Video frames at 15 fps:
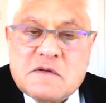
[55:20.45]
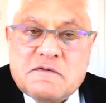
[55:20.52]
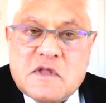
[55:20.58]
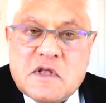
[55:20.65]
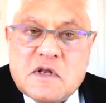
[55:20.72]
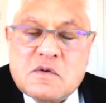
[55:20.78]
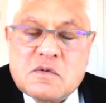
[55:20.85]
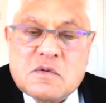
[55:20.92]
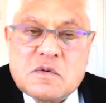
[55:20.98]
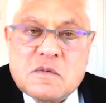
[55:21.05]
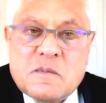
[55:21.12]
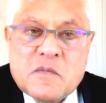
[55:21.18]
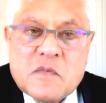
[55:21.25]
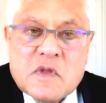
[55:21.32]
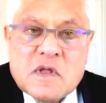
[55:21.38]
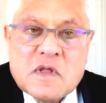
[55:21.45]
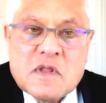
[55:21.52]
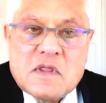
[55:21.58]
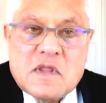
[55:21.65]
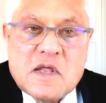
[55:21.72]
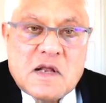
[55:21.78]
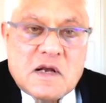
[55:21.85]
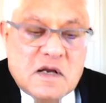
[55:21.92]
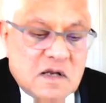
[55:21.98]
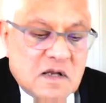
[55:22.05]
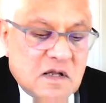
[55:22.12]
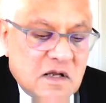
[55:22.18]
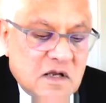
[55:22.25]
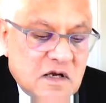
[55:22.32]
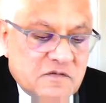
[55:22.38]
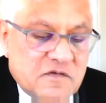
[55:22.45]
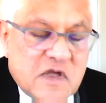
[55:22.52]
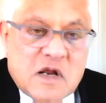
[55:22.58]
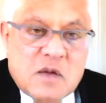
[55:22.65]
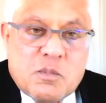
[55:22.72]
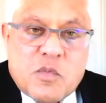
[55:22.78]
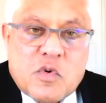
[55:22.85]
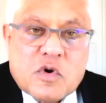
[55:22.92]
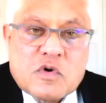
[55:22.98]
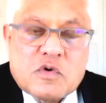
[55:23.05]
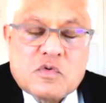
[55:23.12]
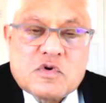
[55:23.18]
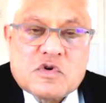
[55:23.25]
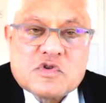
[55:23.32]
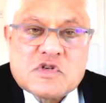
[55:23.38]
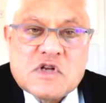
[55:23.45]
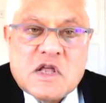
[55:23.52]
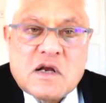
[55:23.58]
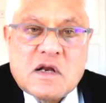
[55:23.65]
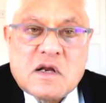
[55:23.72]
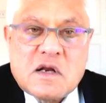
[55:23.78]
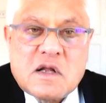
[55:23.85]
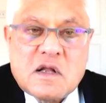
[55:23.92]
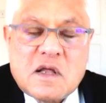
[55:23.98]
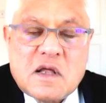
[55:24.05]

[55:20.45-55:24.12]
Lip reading: If they do, then it is very important to understand